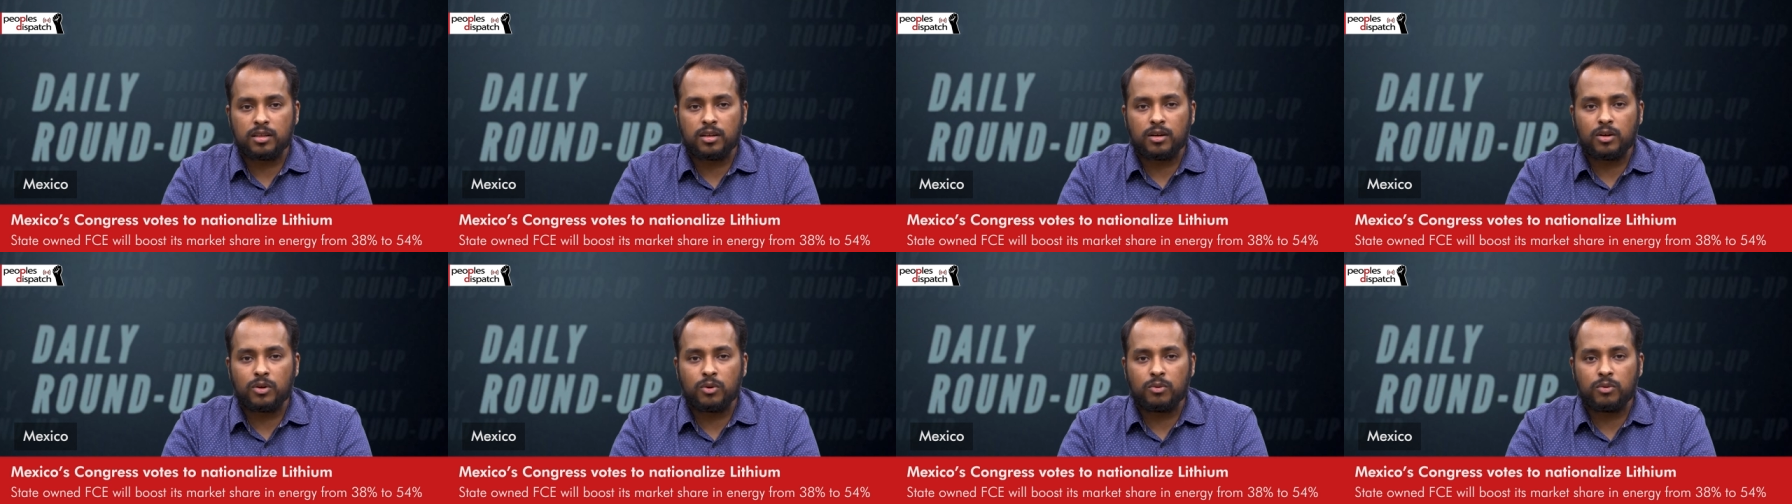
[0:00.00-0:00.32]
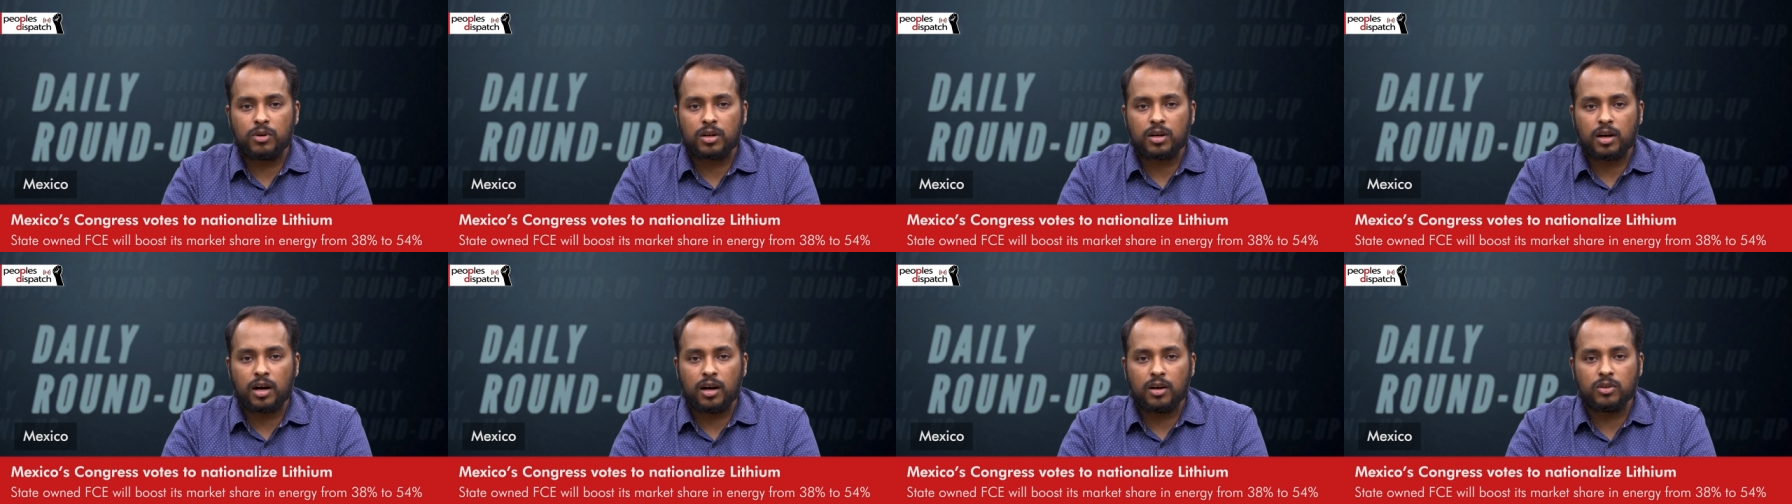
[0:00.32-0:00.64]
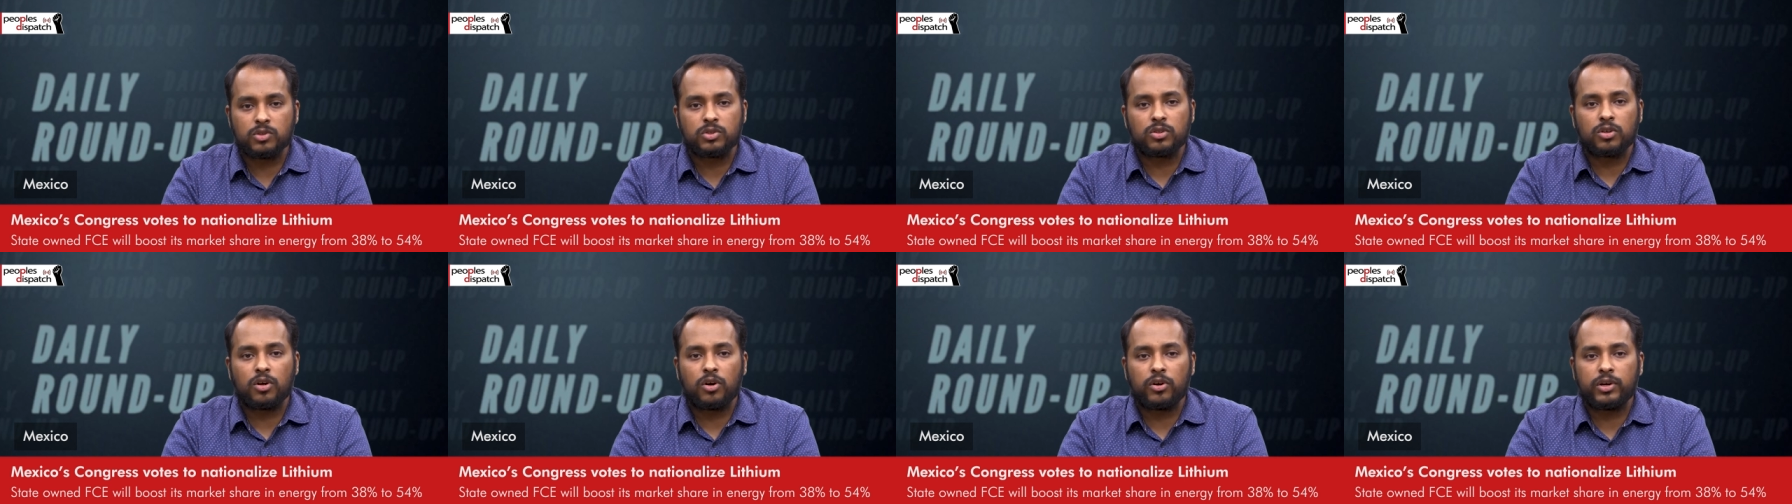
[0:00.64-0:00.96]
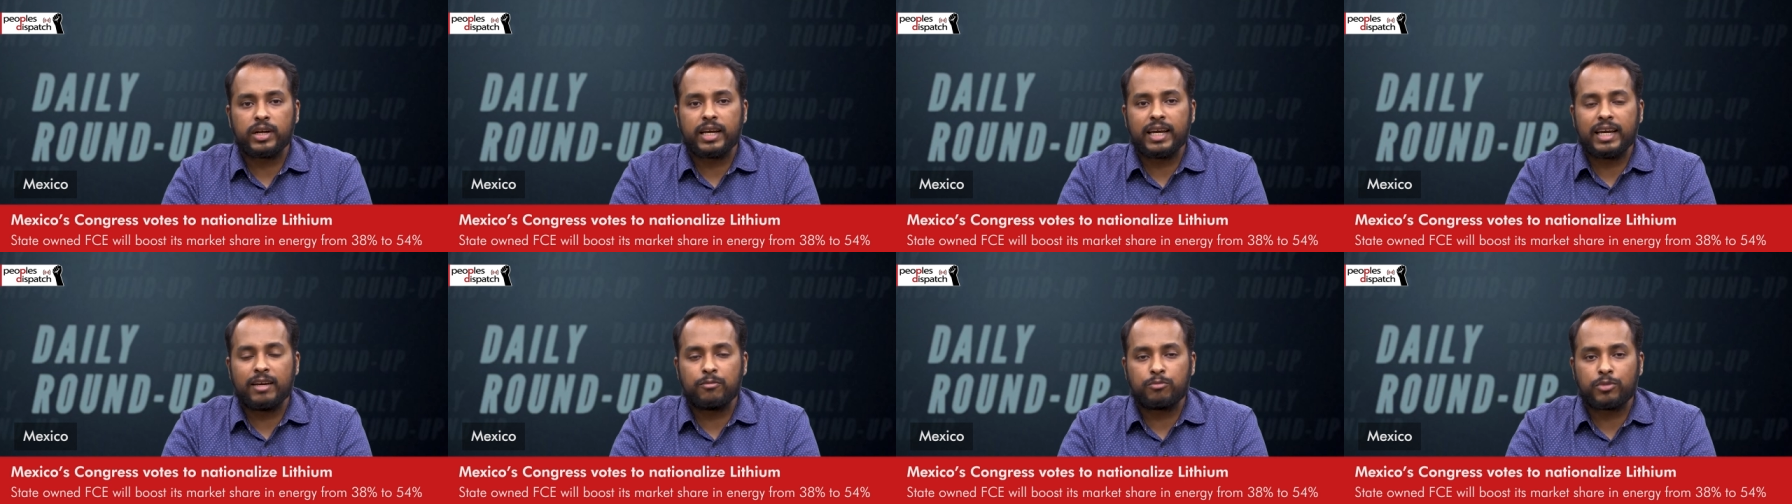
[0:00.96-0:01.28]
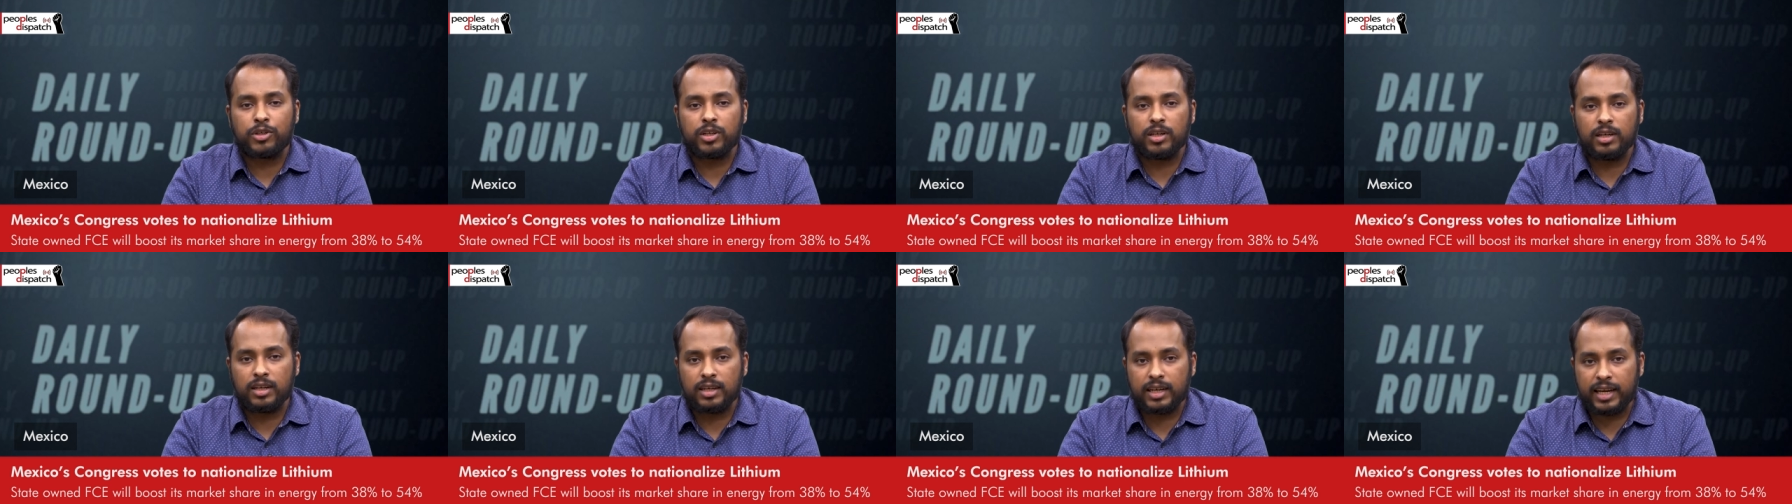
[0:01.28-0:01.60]
the lower house on
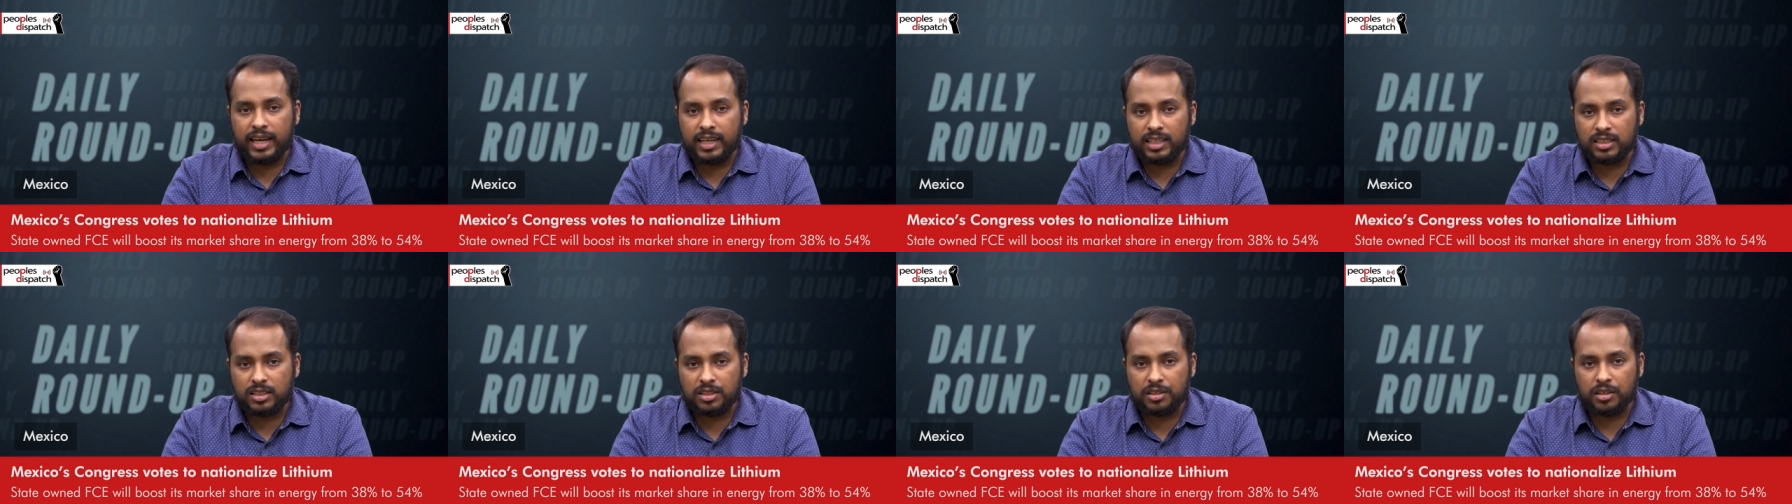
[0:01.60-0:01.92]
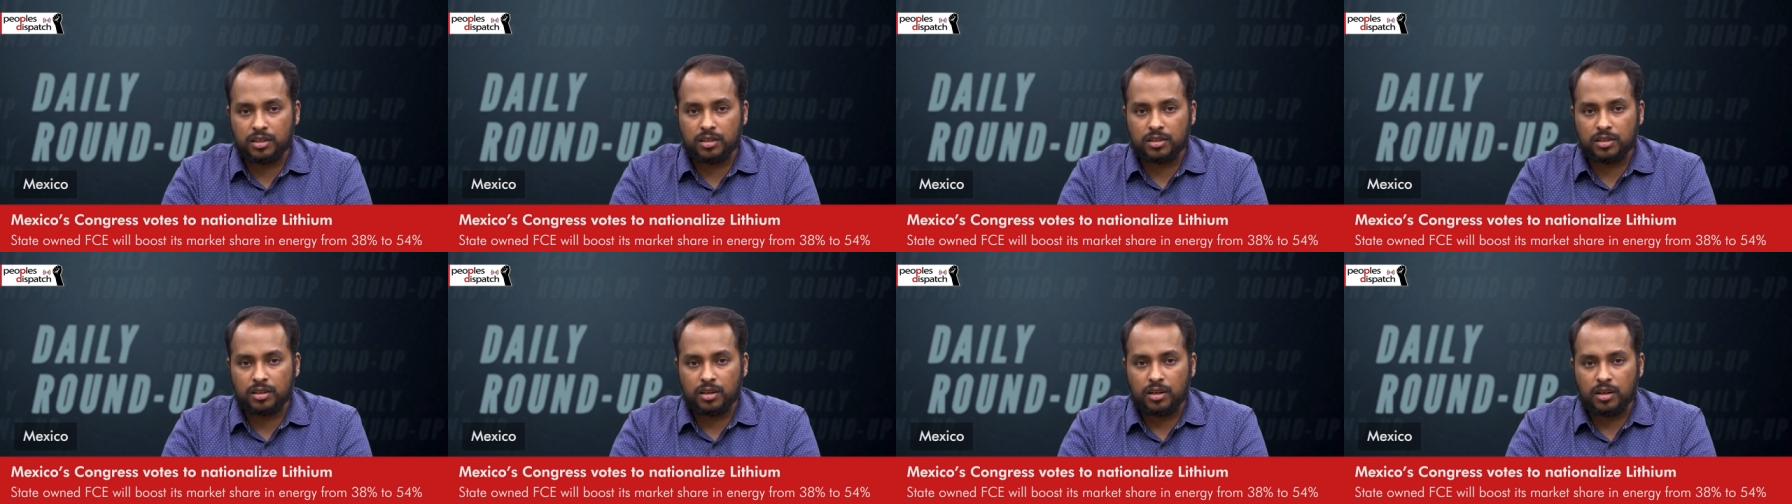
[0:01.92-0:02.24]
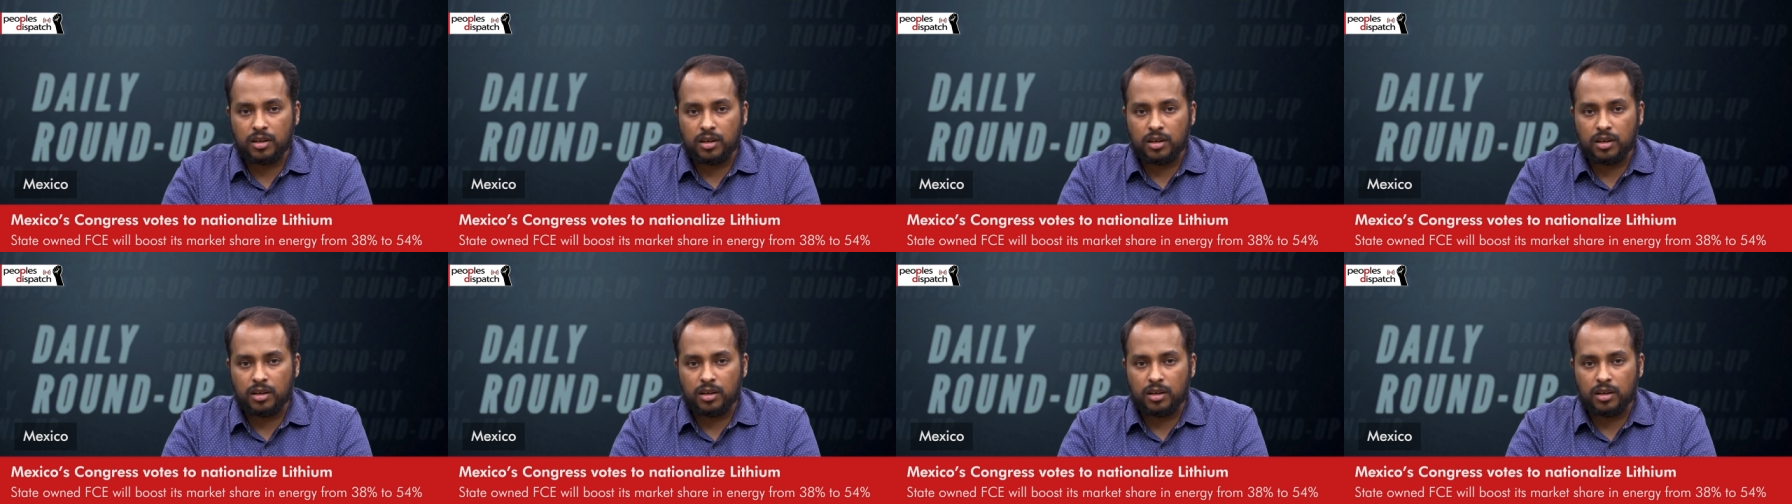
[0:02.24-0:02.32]
April 18th.